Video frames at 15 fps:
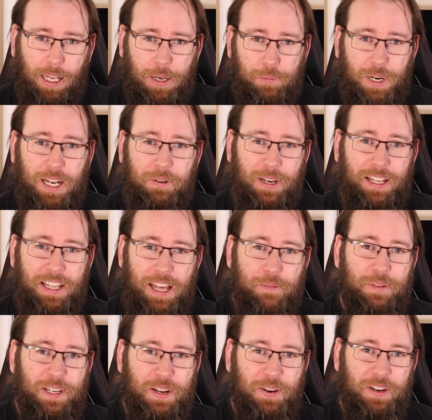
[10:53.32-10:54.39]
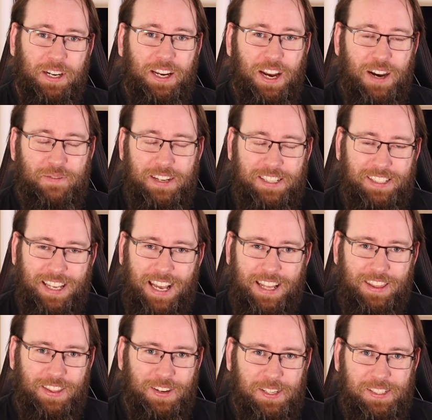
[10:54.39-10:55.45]
But anyway, let me know your comments
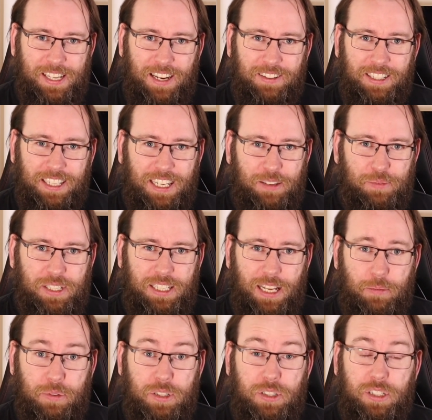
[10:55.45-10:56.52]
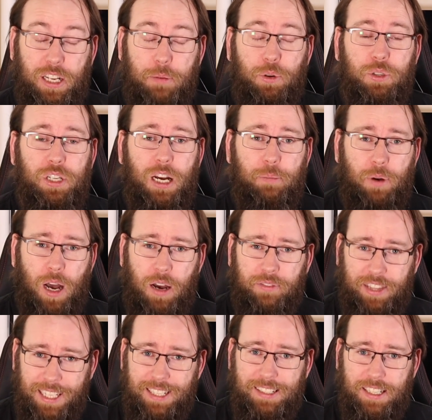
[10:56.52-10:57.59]
and thoughts on the Gibson demo shop of
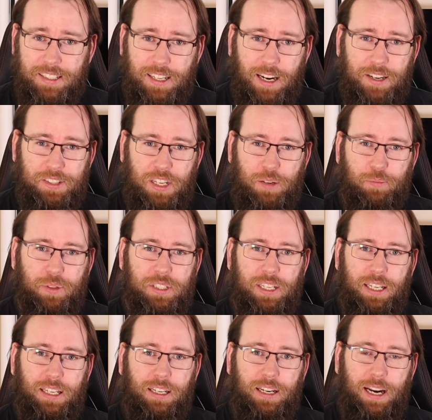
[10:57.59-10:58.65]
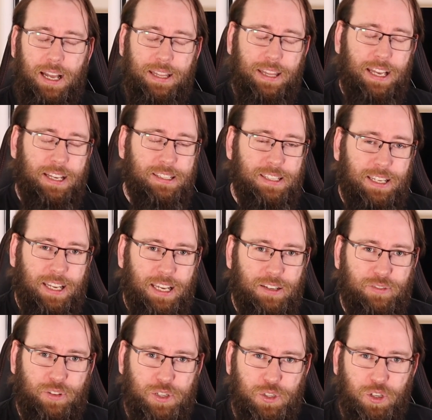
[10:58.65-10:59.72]
these guitars in particular. And thanks again
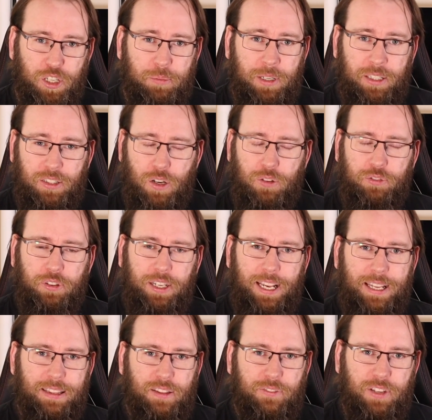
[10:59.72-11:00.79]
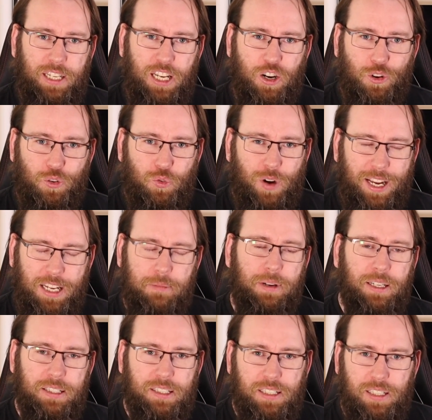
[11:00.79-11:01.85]
for joining me. Don't forget, the video recommended to